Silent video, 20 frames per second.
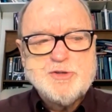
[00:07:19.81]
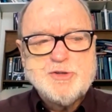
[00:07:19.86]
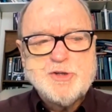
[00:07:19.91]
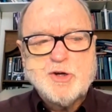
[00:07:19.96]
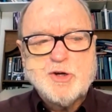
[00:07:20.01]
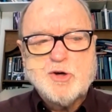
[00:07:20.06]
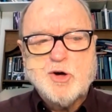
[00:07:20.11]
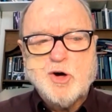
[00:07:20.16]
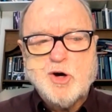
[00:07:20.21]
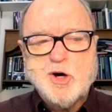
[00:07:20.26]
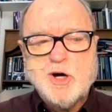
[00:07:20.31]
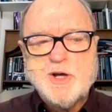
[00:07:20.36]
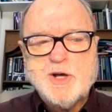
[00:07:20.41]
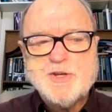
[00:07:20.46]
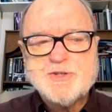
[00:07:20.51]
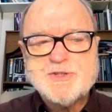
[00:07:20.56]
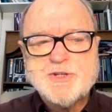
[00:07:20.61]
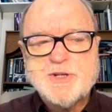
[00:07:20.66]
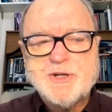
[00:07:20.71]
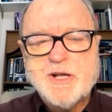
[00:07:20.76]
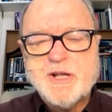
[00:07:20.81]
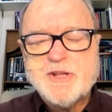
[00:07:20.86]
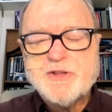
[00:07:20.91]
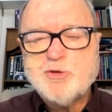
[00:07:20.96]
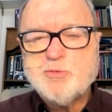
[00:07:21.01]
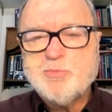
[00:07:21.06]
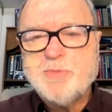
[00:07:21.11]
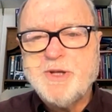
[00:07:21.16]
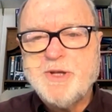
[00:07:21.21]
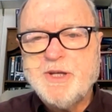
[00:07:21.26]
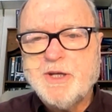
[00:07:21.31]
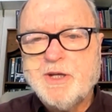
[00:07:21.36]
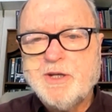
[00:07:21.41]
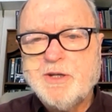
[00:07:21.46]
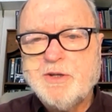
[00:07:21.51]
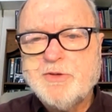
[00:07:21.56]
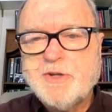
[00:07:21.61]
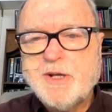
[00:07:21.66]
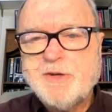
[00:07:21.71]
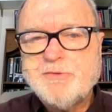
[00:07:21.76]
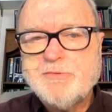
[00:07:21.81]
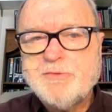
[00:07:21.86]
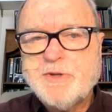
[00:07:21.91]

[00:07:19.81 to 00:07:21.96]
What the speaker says: to cause another being